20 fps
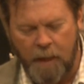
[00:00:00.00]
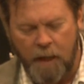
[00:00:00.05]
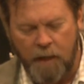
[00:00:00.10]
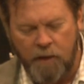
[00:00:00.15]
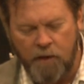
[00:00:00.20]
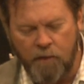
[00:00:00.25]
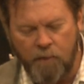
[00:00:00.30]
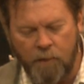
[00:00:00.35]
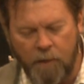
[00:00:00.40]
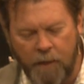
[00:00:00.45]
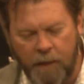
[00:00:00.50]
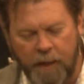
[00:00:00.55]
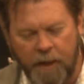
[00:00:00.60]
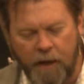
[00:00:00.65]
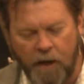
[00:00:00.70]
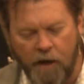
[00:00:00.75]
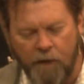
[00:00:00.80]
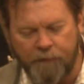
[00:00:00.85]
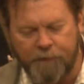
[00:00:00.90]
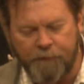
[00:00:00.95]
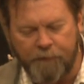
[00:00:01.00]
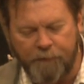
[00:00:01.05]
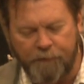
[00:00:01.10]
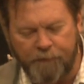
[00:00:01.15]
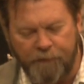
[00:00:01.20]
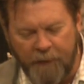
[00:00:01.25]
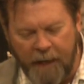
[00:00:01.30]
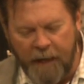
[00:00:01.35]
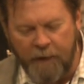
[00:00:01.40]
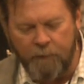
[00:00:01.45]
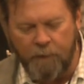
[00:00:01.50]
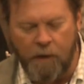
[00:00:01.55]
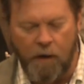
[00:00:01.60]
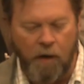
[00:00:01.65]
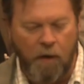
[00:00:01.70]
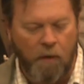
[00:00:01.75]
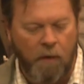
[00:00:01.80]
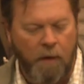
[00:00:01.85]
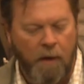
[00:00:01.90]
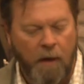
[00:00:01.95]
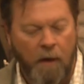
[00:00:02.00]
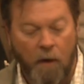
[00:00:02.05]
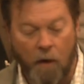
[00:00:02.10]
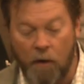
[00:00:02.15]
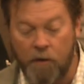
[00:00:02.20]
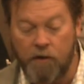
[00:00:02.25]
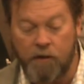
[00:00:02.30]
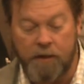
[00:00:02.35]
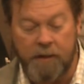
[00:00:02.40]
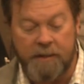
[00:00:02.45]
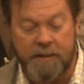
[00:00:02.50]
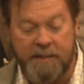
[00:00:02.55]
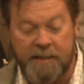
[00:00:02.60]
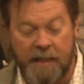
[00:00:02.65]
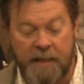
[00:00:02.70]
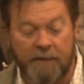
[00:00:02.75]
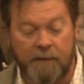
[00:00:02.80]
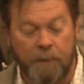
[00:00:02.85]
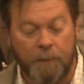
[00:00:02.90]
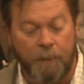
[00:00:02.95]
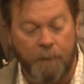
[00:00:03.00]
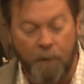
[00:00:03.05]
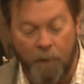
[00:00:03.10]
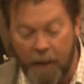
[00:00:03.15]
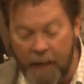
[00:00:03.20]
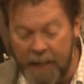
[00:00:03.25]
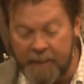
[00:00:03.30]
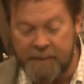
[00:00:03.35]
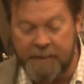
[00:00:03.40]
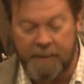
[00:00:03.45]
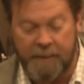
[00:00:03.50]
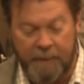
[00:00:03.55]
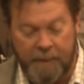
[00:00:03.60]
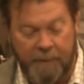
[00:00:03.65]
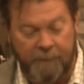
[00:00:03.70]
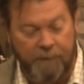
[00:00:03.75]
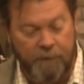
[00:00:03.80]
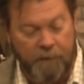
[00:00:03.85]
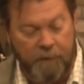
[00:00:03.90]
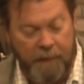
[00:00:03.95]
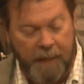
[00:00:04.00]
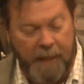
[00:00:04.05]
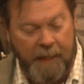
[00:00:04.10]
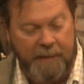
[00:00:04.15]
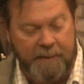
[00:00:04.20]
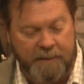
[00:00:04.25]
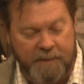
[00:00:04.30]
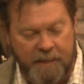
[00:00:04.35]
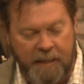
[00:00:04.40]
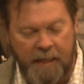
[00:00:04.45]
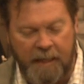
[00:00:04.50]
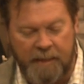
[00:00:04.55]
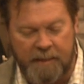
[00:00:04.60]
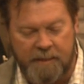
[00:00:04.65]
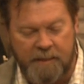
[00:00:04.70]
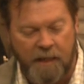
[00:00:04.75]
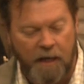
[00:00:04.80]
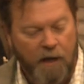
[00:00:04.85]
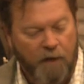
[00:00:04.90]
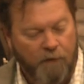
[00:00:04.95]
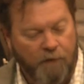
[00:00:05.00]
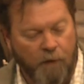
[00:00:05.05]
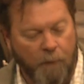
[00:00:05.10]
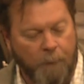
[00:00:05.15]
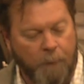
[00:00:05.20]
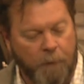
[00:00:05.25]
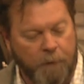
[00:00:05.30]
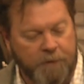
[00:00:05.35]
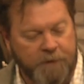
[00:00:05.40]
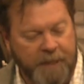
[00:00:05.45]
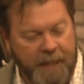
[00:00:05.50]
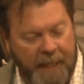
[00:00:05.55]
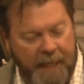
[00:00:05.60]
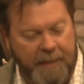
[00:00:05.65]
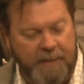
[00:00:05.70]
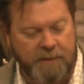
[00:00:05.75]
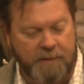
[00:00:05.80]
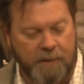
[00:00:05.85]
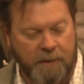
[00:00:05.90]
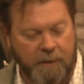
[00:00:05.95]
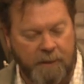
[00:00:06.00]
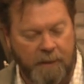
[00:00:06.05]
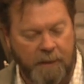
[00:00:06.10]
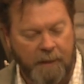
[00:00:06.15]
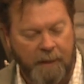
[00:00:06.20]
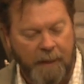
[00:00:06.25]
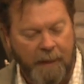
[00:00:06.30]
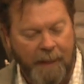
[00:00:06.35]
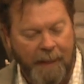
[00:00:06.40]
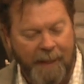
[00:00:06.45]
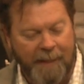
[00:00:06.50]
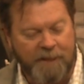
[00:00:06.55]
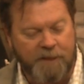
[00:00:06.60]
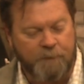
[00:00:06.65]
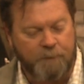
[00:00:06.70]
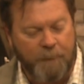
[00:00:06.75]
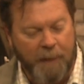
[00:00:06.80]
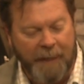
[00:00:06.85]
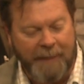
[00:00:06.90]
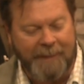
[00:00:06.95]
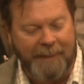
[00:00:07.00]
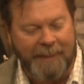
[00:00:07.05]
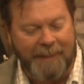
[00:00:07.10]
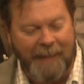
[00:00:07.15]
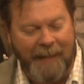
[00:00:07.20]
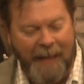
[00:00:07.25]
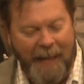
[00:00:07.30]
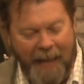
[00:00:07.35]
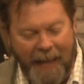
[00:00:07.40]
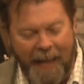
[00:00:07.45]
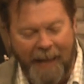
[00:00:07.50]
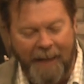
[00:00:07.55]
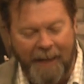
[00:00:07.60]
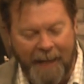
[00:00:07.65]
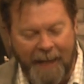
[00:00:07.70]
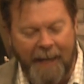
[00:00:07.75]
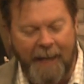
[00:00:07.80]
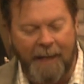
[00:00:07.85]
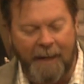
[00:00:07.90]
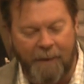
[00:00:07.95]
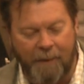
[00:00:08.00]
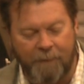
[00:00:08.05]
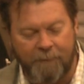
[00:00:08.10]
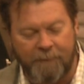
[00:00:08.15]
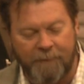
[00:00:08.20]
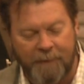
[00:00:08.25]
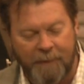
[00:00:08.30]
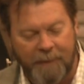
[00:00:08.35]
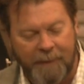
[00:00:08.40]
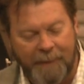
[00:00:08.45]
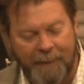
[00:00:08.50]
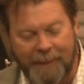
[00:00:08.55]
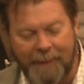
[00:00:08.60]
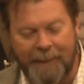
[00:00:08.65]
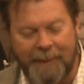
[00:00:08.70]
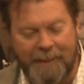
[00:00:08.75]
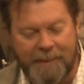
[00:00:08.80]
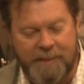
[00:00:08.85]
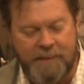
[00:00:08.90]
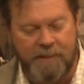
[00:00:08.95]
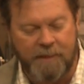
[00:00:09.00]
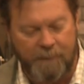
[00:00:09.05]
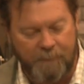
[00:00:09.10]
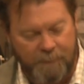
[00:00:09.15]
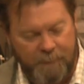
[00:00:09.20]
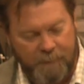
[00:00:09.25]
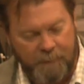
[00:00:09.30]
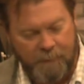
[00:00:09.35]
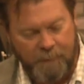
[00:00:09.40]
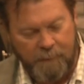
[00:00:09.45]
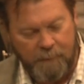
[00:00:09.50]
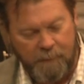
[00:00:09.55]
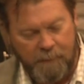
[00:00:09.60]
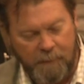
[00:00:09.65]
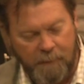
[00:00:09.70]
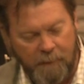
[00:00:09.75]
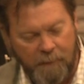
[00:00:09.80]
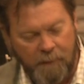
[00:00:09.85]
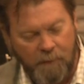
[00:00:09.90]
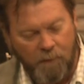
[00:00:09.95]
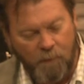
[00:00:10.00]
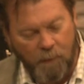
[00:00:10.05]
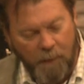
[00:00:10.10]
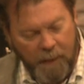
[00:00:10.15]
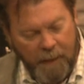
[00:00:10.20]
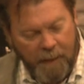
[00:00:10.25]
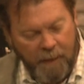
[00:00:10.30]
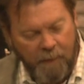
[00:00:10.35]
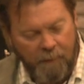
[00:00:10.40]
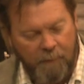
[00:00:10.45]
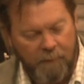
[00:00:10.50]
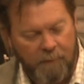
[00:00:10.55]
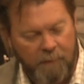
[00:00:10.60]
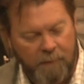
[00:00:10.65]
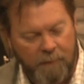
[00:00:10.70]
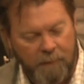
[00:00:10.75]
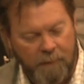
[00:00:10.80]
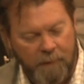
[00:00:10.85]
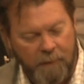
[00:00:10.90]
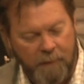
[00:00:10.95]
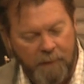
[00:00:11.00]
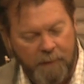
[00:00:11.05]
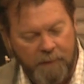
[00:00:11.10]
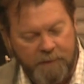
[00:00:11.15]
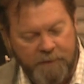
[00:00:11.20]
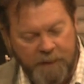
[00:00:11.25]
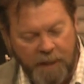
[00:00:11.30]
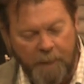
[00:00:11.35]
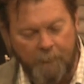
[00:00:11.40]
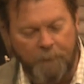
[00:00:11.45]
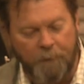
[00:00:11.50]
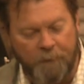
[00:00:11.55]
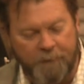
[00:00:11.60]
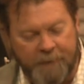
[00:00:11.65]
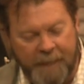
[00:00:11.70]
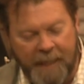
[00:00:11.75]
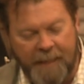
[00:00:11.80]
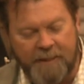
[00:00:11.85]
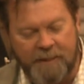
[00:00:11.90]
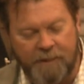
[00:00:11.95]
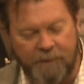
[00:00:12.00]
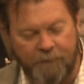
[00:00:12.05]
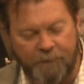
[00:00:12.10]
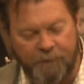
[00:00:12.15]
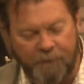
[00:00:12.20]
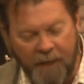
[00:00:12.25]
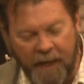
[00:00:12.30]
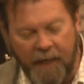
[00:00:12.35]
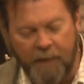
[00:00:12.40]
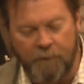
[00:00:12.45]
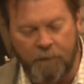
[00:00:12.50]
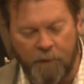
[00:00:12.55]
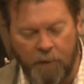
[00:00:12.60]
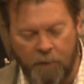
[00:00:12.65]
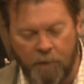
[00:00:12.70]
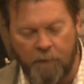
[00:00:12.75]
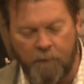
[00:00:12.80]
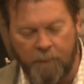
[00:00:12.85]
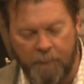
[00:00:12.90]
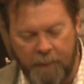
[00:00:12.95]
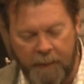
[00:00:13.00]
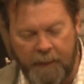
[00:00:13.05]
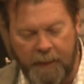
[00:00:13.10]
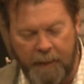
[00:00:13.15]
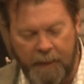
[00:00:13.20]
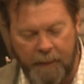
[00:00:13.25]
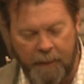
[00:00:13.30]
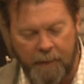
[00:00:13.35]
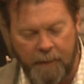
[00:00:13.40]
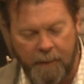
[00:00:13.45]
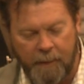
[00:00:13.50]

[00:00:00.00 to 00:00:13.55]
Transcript: You're running off to Pharaoh, or you could say the President of the United States, for protection, expecting to hide out in Egypt. Well, some protection Pharaoh will be,